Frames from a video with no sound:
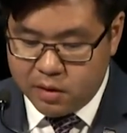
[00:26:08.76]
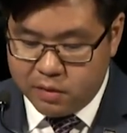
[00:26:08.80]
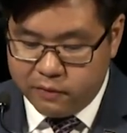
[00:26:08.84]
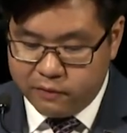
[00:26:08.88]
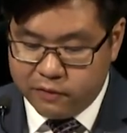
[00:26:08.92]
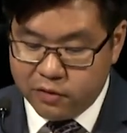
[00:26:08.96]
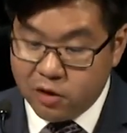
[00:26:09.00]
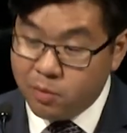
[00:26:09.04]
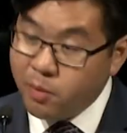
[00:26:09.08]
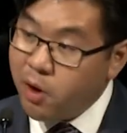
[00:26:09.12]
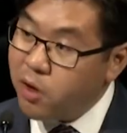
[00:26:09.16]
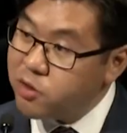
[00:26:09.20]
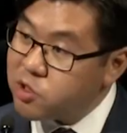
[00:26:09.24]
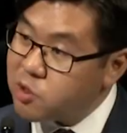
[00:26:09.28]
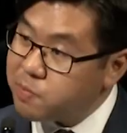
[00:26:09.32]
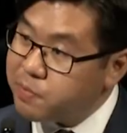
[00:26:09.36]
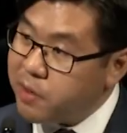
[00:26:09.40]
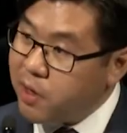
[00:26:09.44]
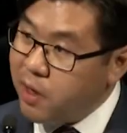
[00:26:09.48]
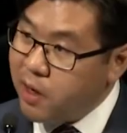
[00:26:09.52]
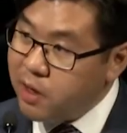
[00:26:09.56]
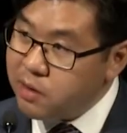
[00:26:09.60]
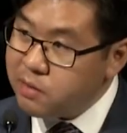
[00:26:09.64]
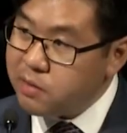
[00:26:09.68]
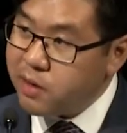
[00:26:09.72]
For the most
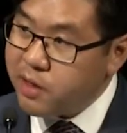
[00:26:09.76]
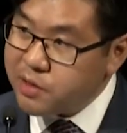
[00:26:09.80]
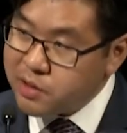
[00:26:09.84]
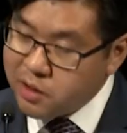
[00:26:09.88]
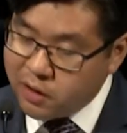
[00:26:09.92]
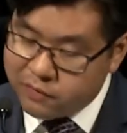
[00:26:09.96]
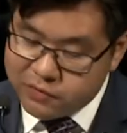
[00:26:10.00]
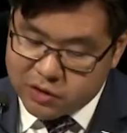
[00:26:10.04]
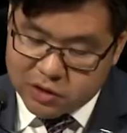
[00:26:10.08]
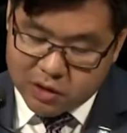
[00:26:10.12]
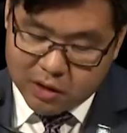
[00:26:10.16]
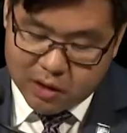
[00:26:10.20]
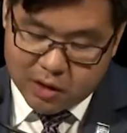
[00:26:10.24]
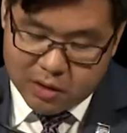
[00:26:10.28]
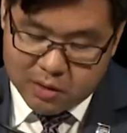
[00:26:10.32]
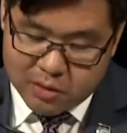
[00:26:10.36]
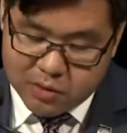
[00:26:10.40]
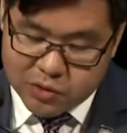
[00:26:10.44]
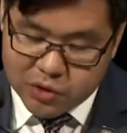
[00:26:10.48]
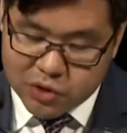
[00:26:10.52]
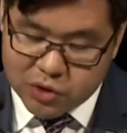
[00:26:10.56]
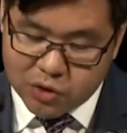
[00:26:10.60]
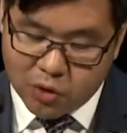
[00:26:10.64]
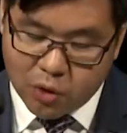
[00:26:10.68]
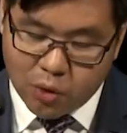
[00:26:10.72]
part, as I've said,
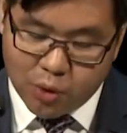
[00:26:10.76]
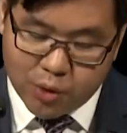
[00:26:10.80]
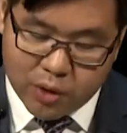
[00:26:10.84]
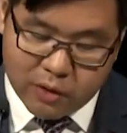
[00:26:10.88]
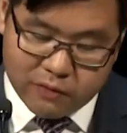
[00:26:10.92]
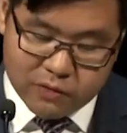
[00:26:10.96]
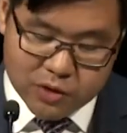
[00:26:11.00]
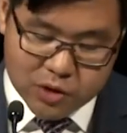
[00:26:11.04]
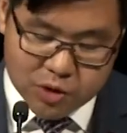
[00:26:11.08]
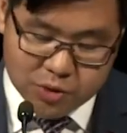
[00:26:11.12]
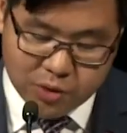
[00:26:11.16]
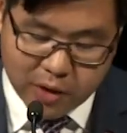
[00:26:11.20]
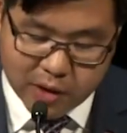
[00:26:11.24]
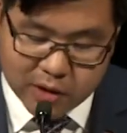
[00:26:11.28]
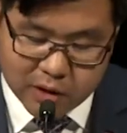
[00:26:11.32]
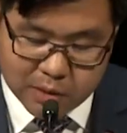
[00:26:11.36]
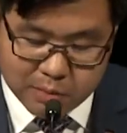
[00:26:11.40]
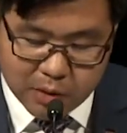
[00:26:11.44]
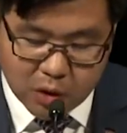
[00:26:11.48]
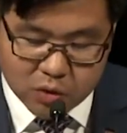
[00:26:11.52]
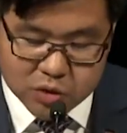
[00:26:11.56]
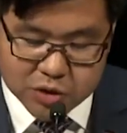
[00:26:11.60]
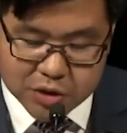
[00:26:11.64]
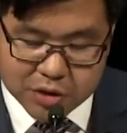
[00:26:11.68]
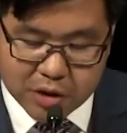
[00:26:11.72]
the story of Australian
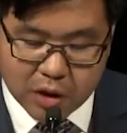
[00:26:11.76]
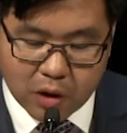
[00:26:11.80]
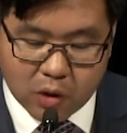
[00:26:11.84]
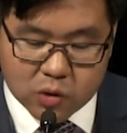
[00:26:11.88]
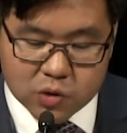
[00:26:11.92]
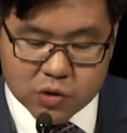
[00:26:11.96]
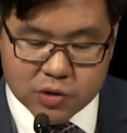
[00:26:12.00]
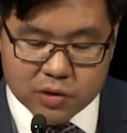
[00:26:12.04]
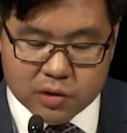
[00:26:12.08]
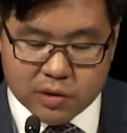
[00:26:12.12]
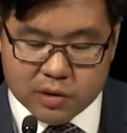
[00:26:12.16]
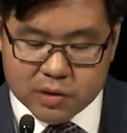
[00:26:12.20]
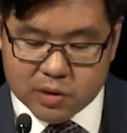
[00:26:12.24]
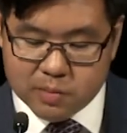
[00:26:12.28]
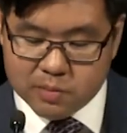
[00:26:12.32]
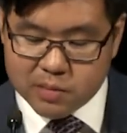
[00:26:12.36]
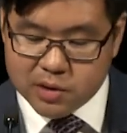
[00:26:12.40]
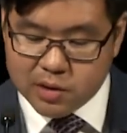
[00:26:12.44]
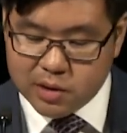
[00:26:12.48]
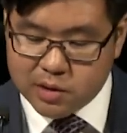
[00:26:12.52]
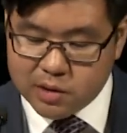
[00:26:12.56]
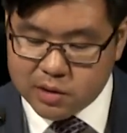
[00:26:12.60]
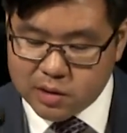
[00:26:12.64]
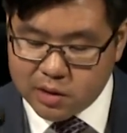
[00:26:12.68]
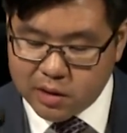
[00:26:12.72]
multiculturalism
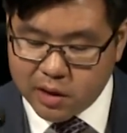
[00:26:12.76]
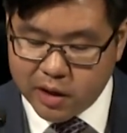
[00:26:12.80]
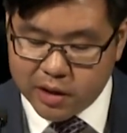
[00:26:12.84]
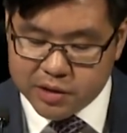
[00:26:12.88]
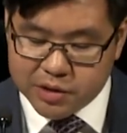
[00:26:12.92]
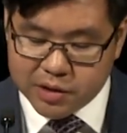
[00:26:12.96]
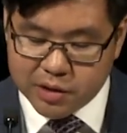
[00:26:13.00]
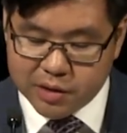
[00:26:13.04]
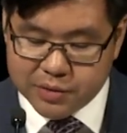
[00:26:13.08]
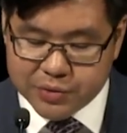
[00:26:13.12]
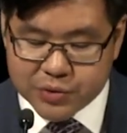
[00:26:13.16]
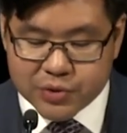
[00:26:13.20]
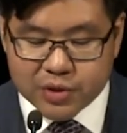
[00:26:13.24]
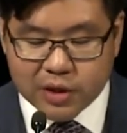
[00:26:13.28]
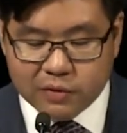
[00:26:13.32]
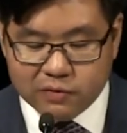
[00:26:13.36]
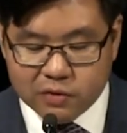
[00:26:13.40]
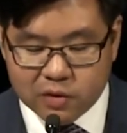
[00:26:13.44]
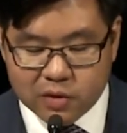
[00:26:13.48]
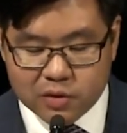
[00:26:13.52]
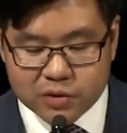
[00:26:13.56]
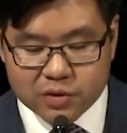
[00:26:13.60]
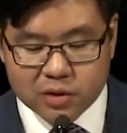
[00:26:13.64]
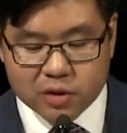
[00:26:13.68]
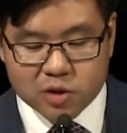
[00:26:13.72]
since the
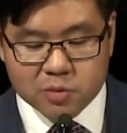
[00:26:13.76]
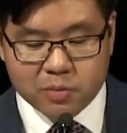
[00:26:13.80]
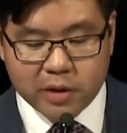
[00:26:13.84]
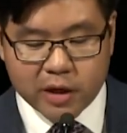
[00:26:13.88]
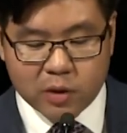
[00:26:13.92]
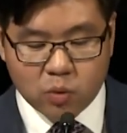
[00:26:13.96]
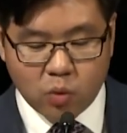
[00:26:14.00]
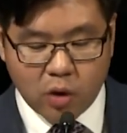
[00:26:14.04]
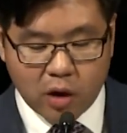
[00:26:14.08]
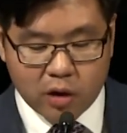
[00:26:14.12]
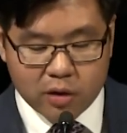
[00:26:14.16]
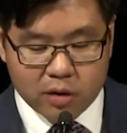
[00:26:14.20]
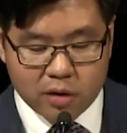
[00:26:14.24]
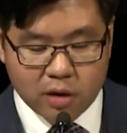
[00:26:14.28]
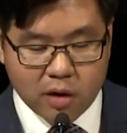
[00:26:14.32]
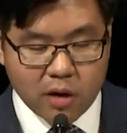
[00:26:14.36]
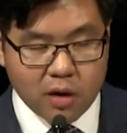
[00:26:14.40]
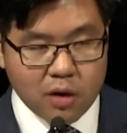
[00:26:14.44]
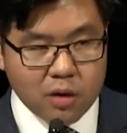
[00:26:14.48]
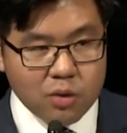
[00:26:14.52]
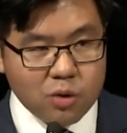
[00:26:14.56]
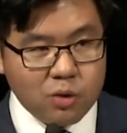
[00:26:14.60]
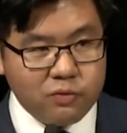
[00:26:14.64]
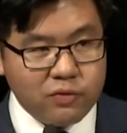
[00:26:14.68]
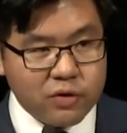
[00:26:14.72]
1970s has been one
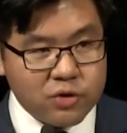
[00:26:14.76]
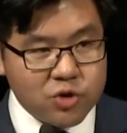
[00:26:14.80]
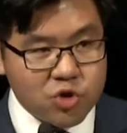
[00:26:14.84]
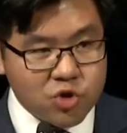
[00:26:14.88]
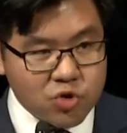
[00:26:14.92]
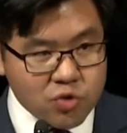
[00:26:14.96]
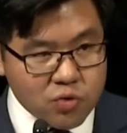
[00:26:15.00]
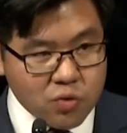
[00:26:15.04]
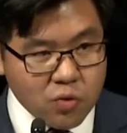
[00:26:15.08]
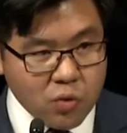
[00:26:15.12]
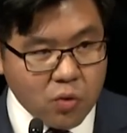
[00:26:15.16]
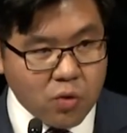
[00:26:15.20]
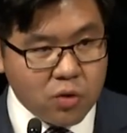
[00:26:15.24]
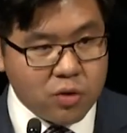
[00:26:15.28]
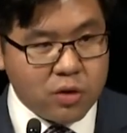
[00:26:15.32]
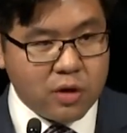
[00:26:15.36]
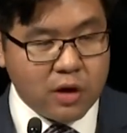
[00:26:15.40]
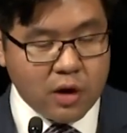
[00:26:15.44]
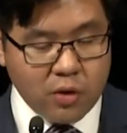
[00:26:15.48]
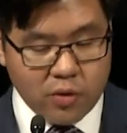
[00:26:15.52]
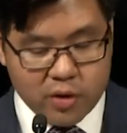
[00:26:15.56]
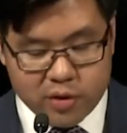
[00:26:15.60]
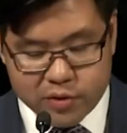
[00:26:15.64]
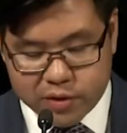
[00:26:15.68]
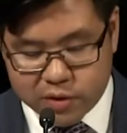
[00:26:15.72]
of
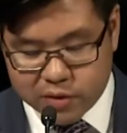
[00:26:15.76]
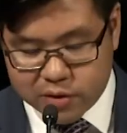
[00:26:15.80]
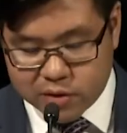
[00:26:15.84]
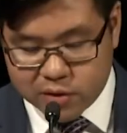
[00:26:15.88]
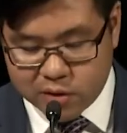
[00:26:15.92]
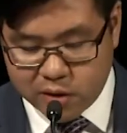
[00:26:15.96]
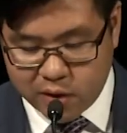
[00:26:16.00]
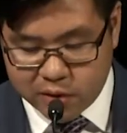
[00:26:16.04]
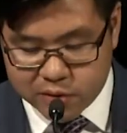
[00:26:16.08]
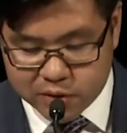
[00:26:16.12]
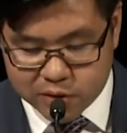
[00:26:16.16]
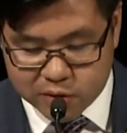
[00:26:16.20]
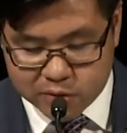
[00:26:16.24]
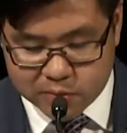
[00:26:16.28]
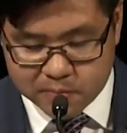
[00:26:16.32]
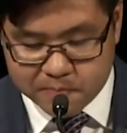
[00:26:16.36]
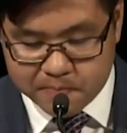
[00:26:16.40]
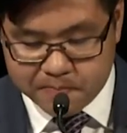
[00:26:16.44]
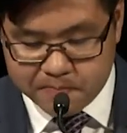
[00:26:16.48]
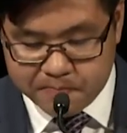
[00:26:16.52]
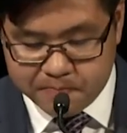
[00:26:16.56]
extraordinary success.